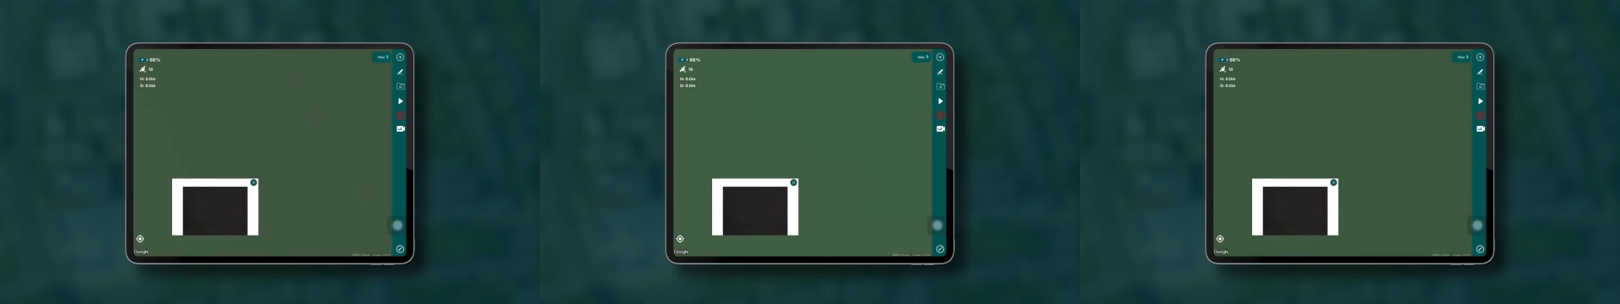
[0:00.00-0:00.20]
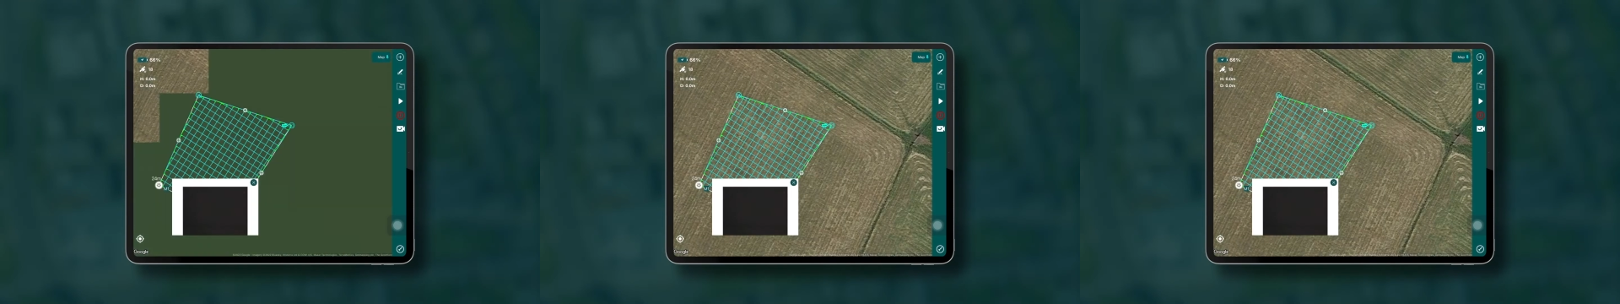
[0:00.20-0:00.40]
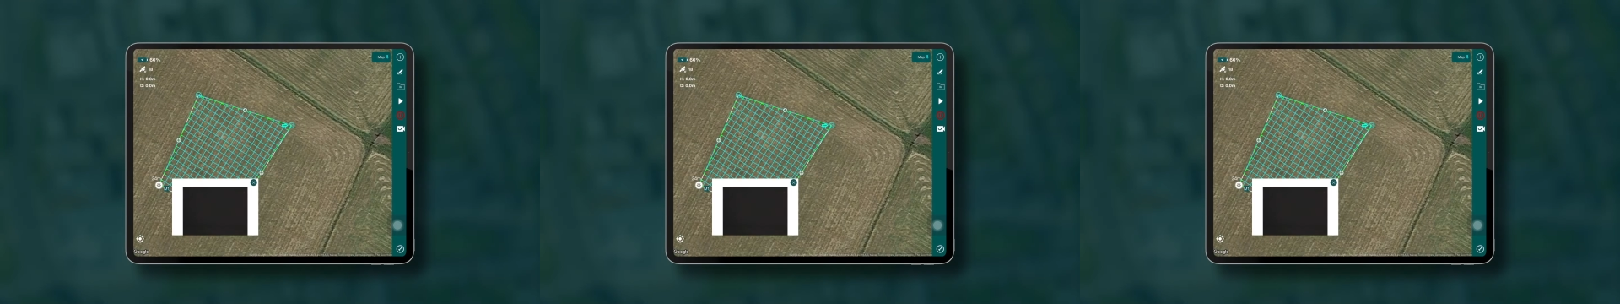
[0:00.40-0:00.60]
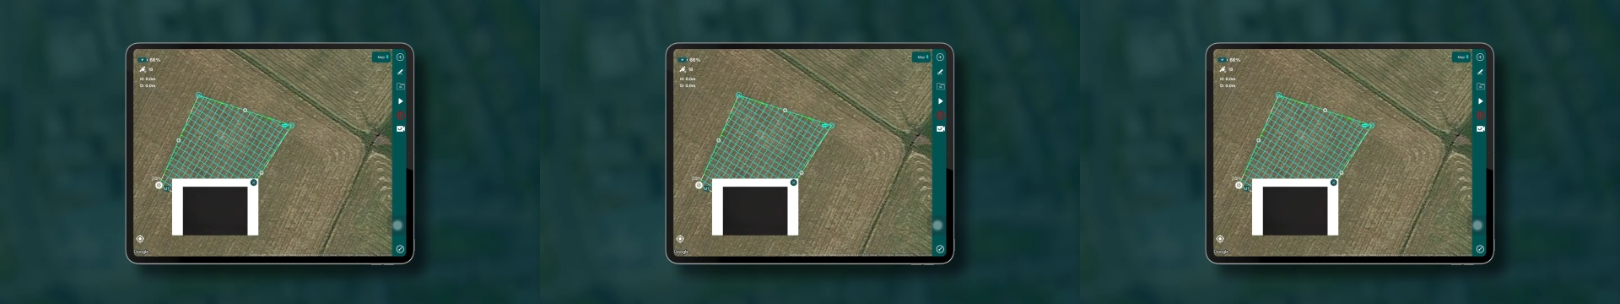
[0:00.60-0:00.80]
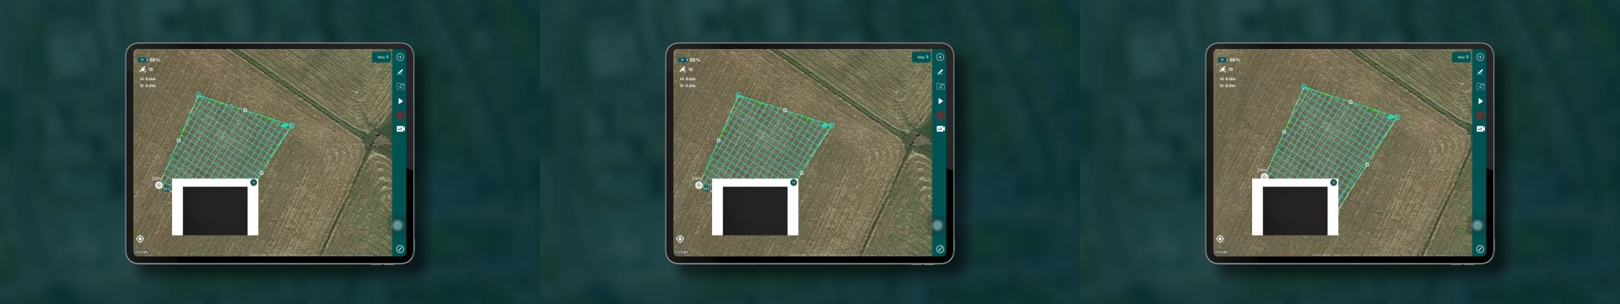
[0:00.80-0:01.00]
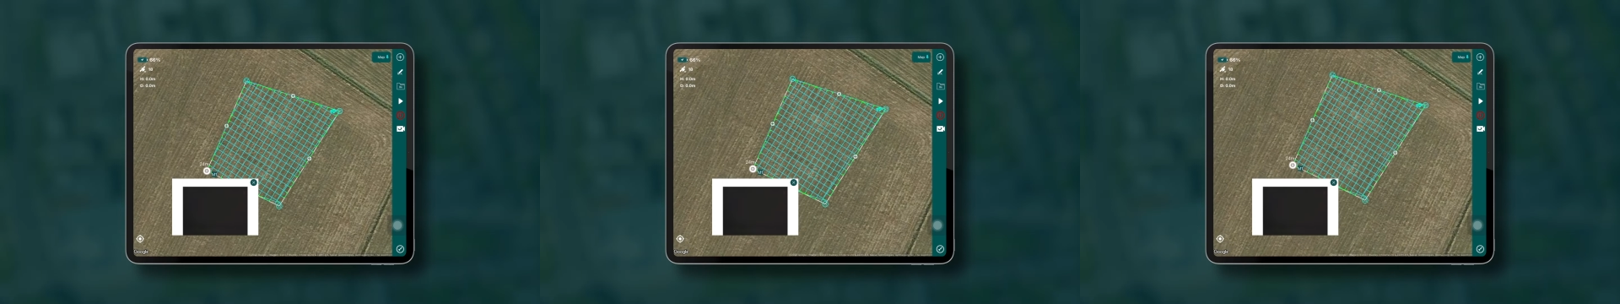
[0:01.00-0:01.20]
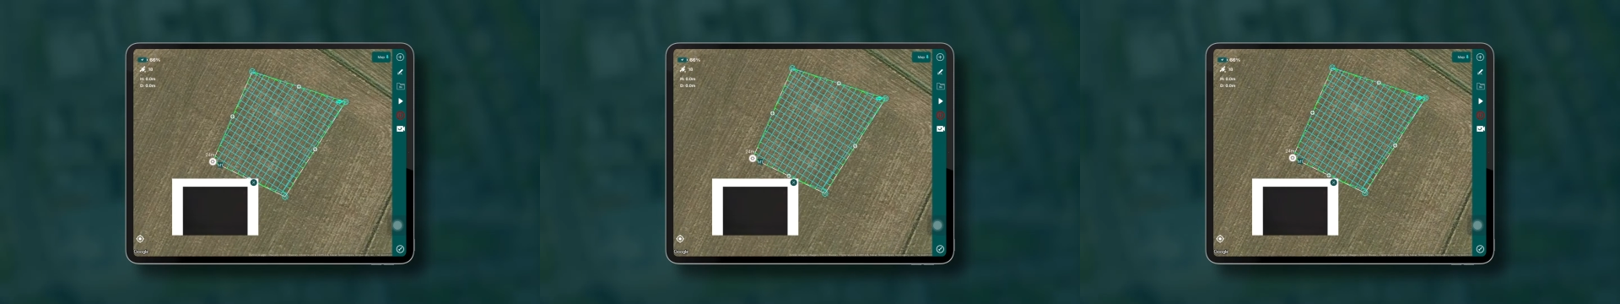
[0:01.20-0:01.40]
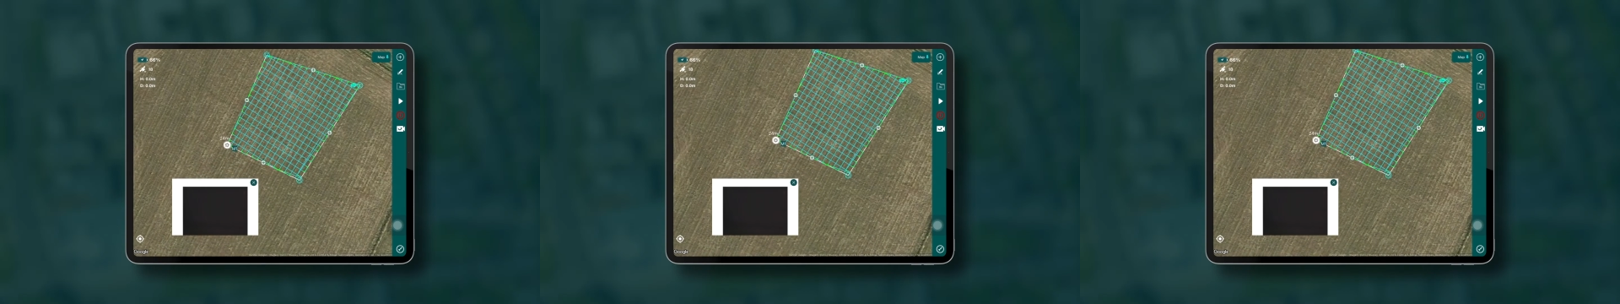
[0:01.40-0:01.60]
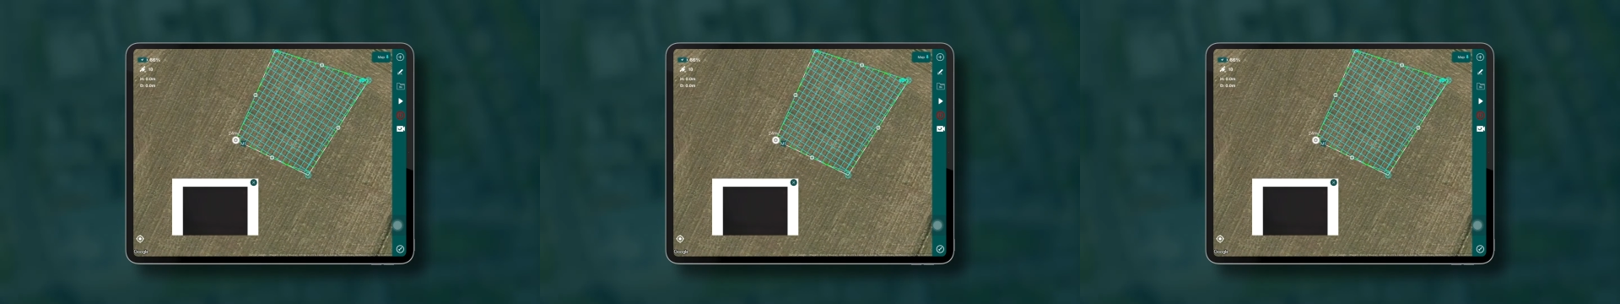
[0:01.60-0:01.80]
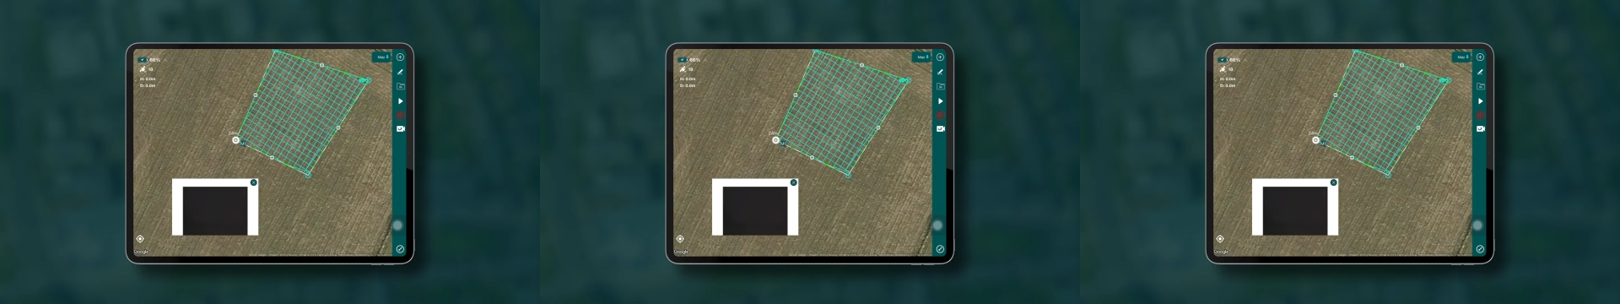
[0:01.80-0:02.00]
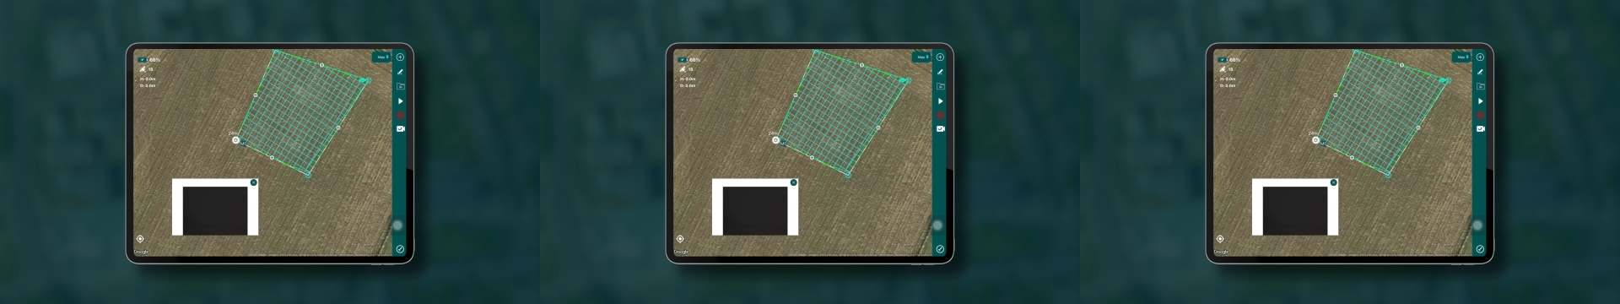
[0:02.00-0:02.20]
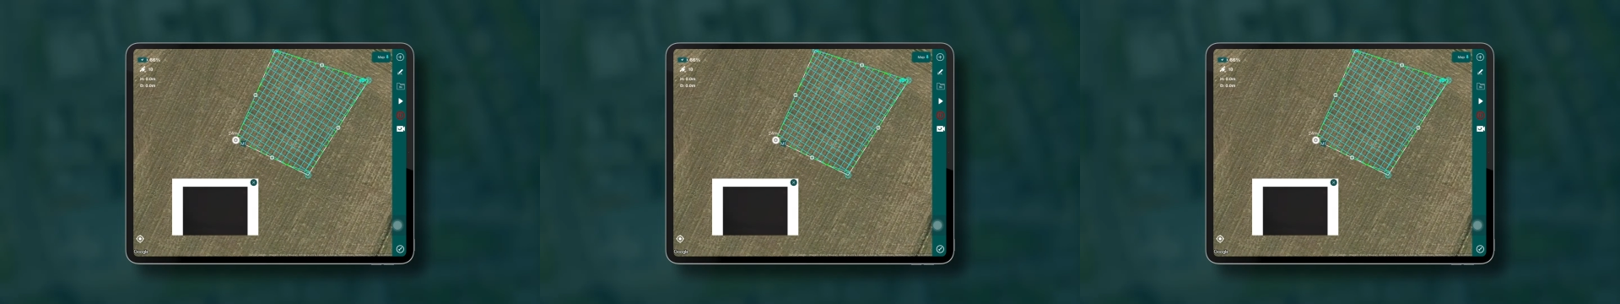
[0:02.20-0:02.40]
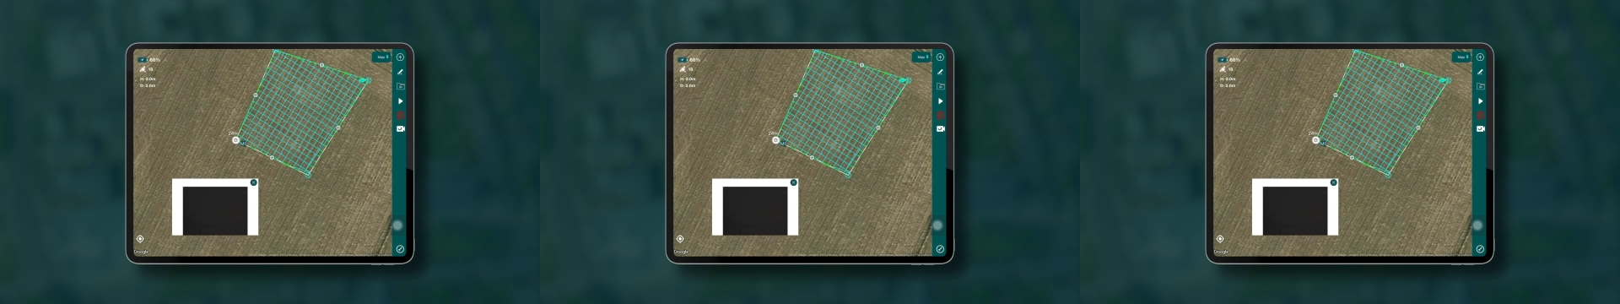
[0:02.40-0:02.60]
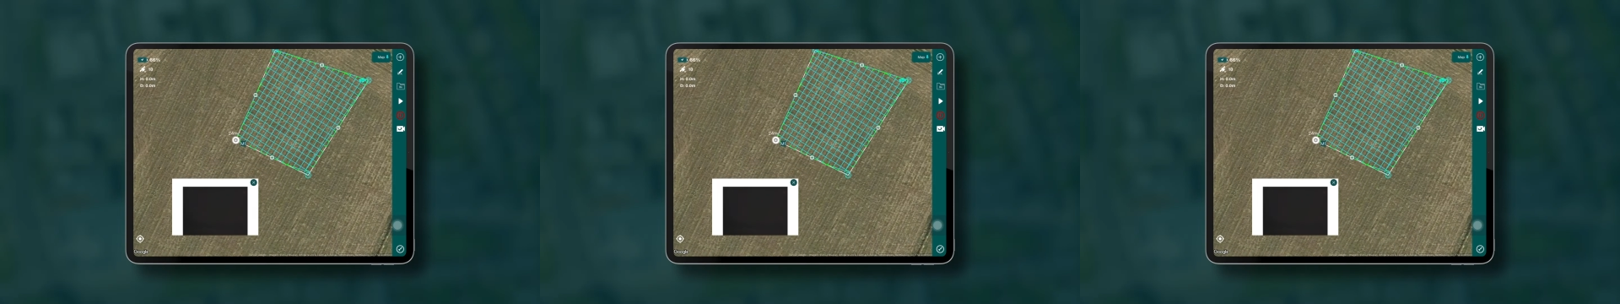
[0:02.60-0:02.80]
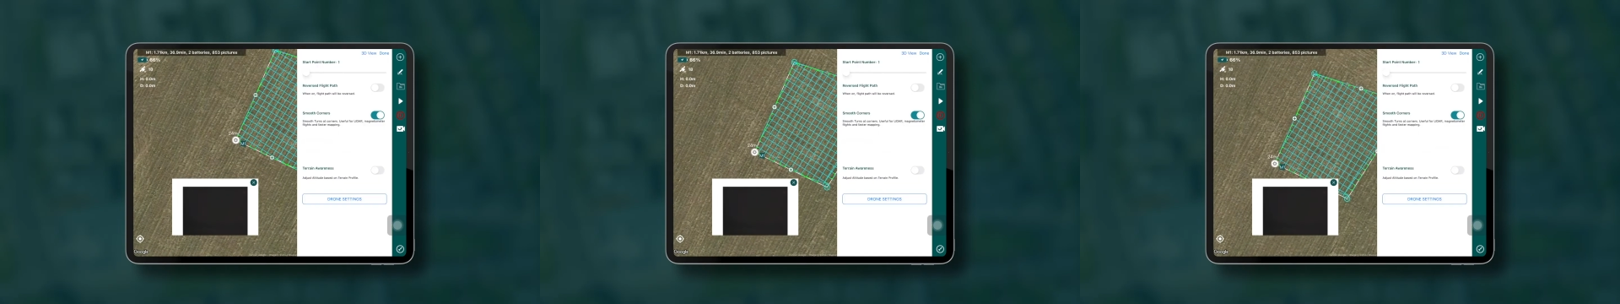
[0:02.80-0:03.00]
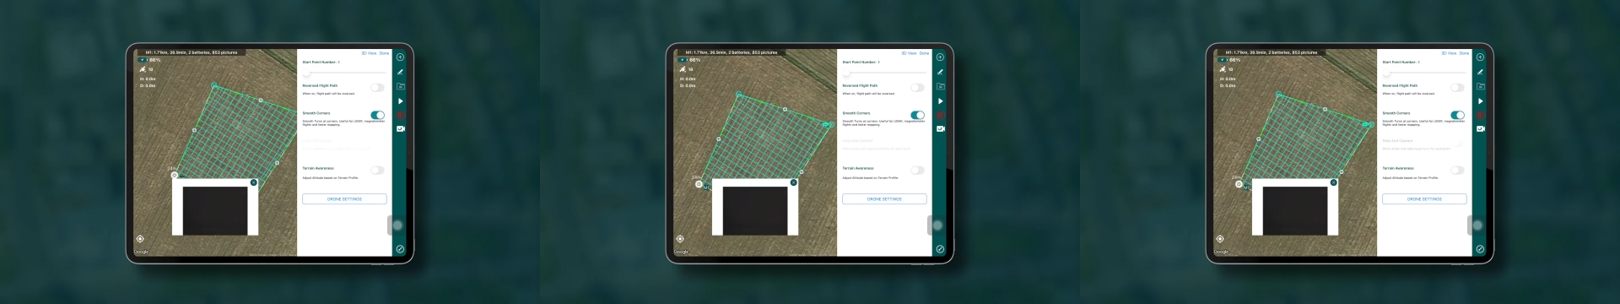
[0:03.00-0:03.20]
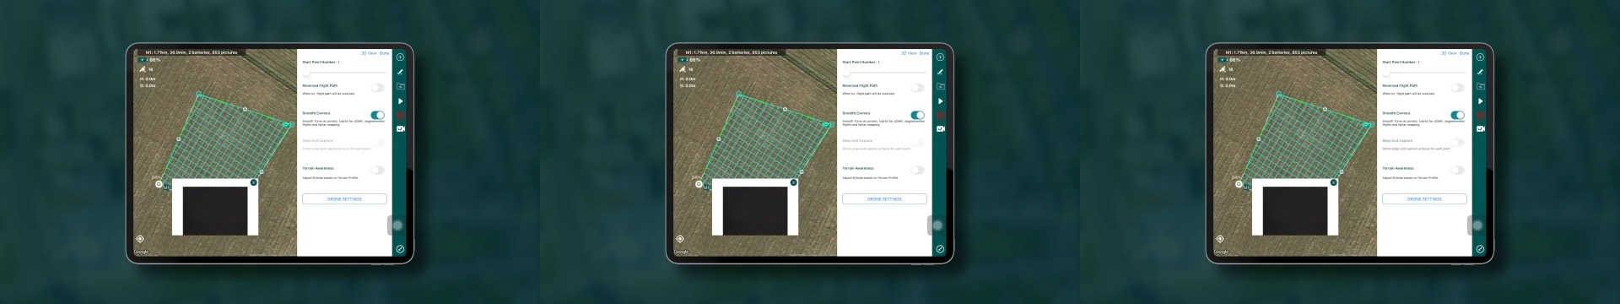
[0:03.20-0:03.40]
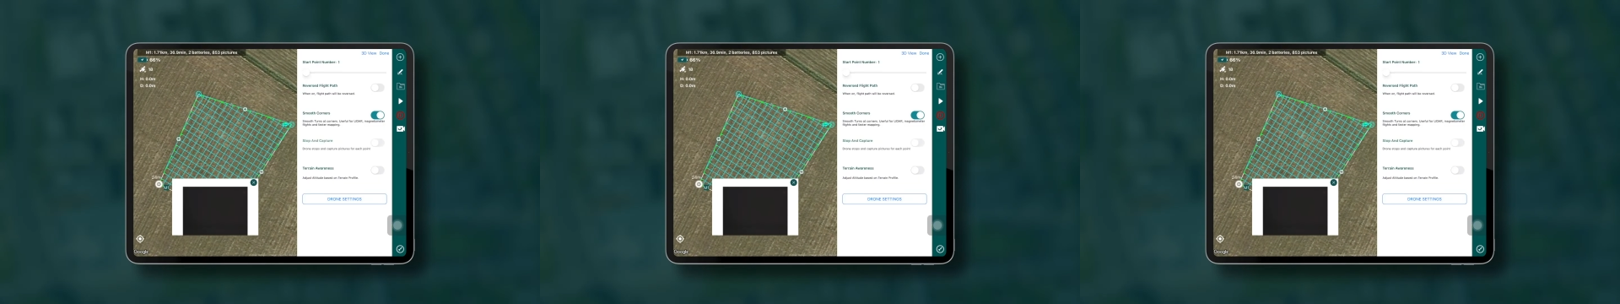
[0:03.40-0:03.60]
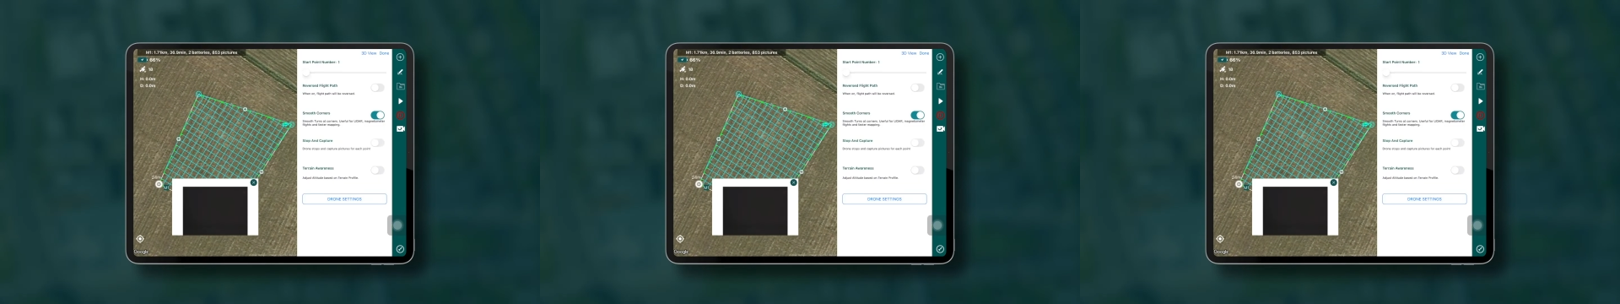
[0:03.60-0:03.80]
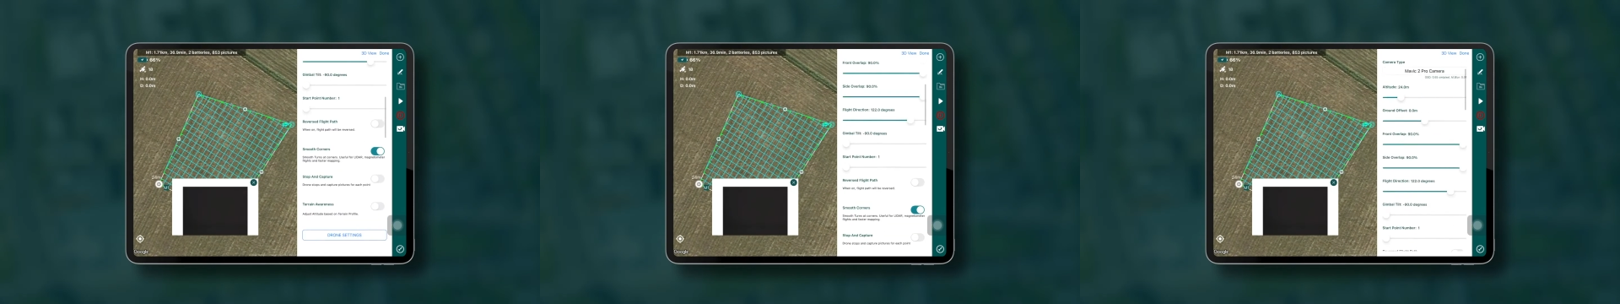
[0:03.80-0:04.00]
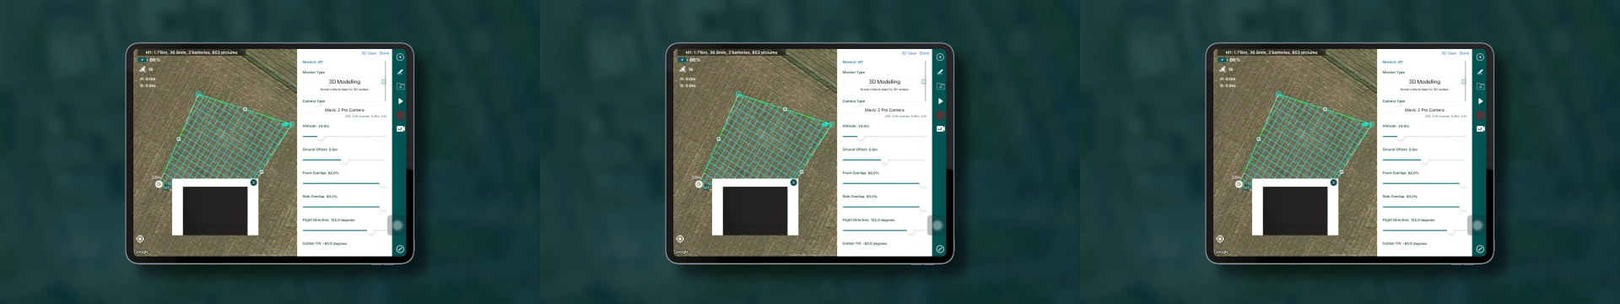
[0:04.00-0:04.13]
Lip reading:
No face is visible, so there are no lips to read.